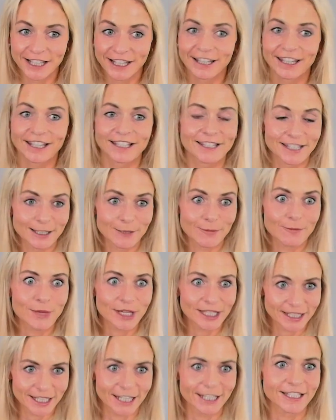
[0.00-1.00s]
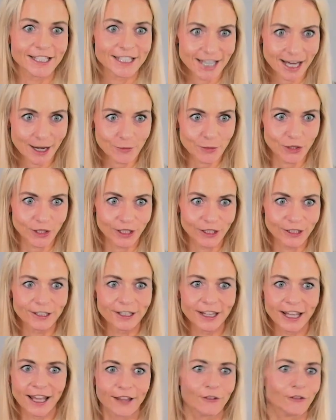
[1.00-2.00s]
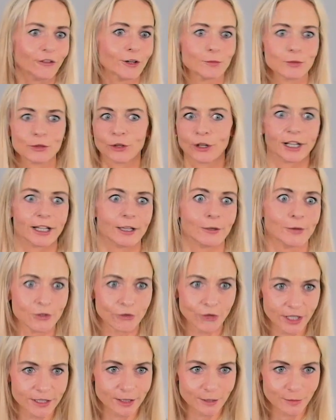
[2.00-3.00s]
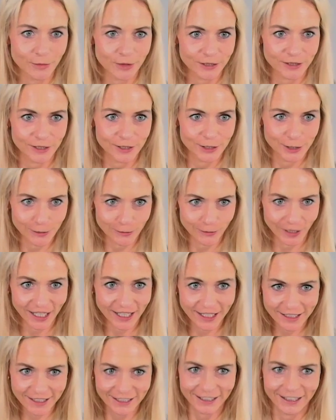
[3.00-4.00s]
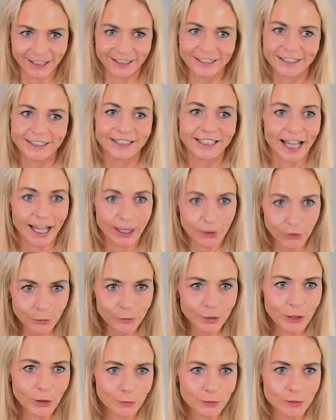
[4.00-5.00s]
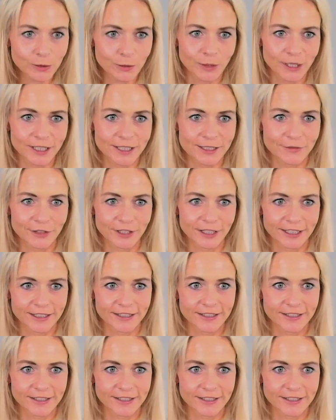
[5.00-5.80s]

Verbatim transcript: there's this misconception that if I'm struggling with stress, I mustn't do it. How can mm-hmm. we optimize? optimize for this,